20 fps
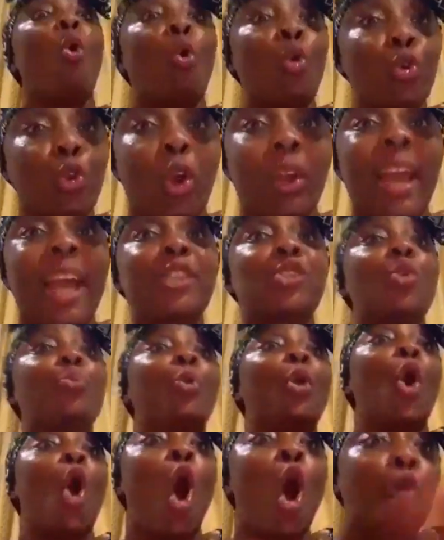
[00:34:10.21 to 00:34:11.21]
Your light will be
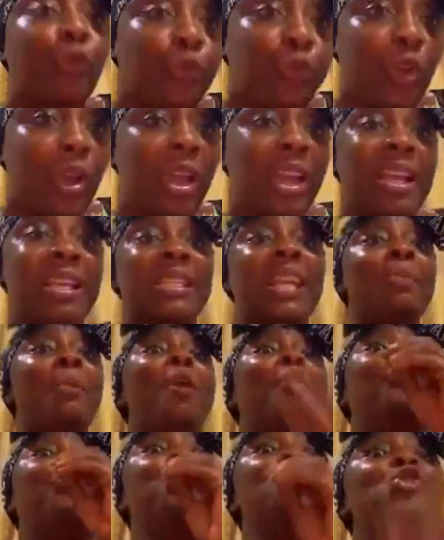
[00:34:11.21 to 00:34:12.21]
off. Some
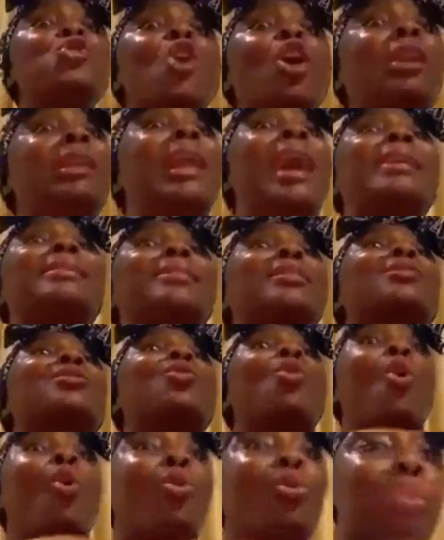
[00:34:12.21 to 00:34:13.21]
of you, your light is
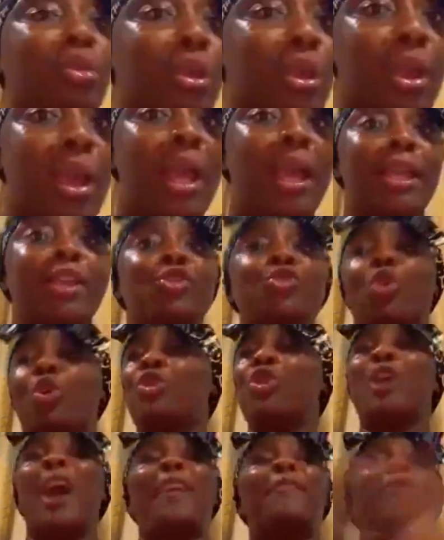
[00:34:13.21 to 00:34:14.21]
gone. So you
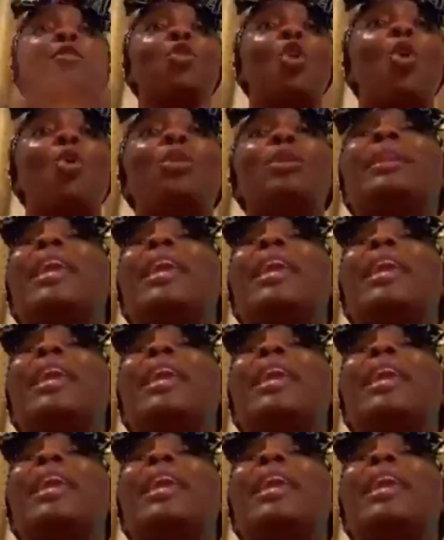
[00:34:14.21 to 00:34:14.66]
have no, there's